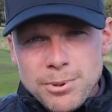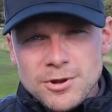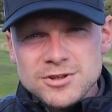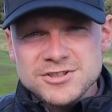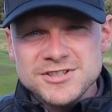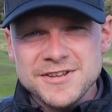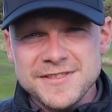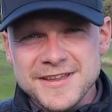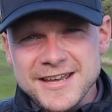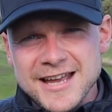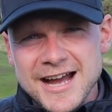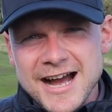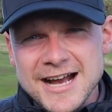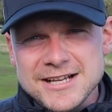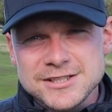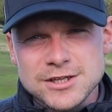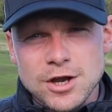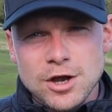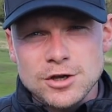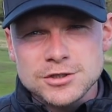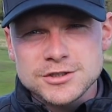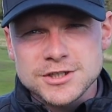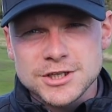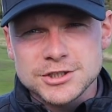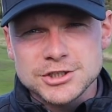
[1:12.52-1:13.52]
but to the guys at
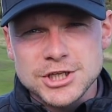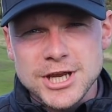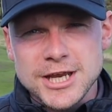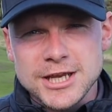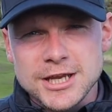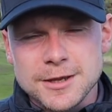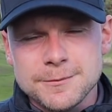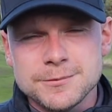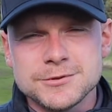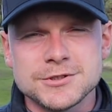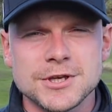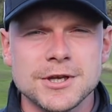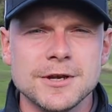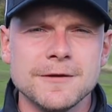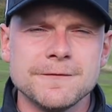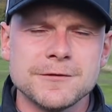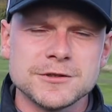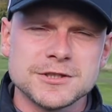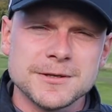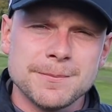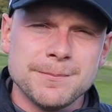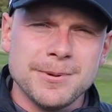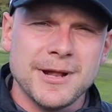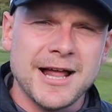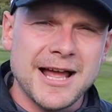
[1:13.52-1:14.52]
Oscar Jacobson for
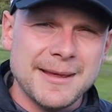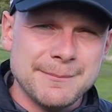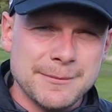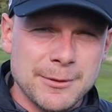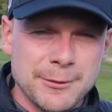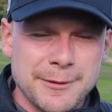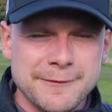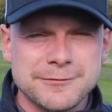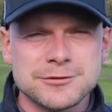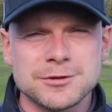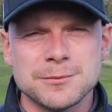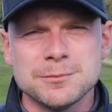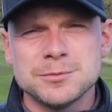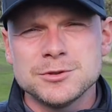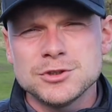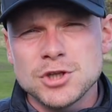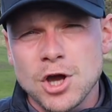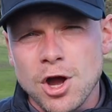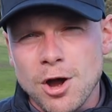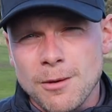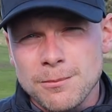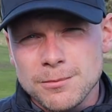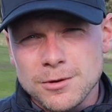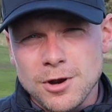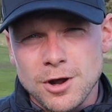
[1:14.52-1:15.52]
supplying me with some
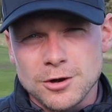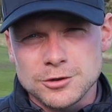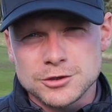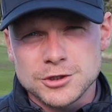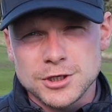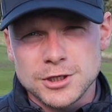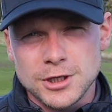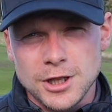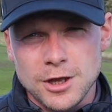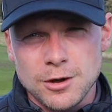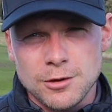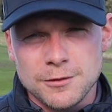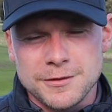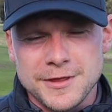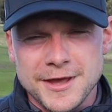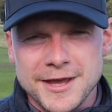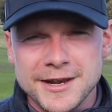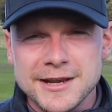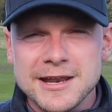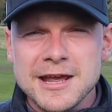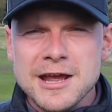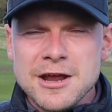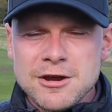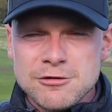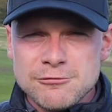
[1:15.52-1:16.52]
top-notch
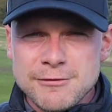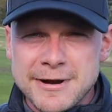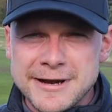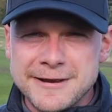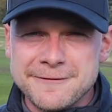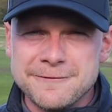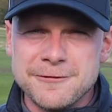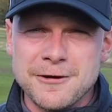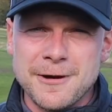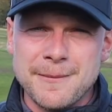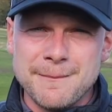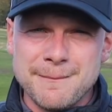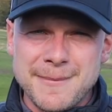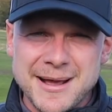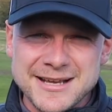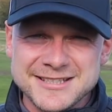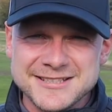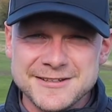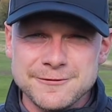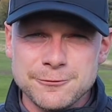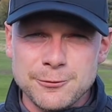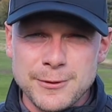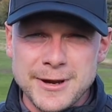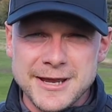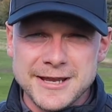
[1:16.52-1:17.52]
clothing ready for a
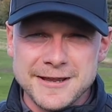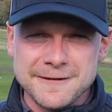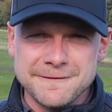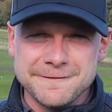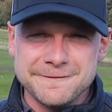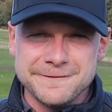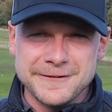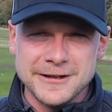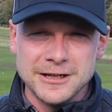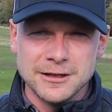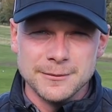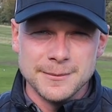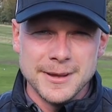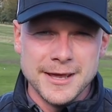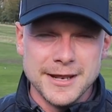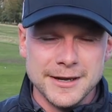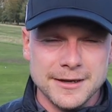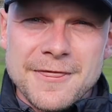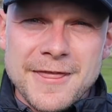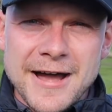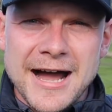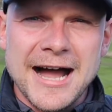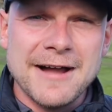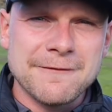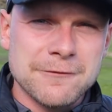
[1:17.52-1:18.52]
massive week of filming
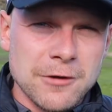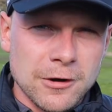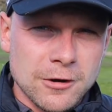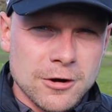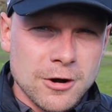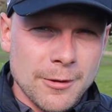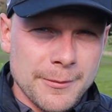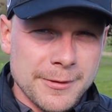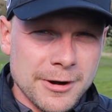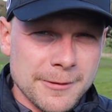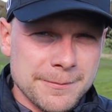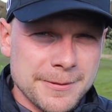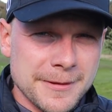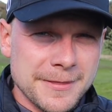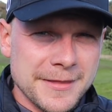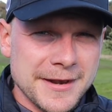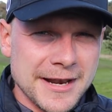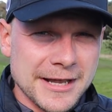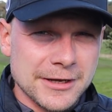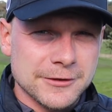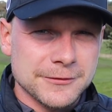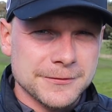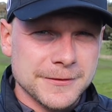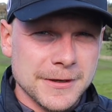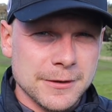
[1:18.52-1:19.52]
that I've got coming up in the
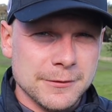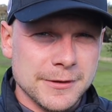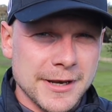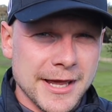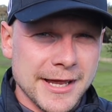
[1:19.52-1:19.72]
next few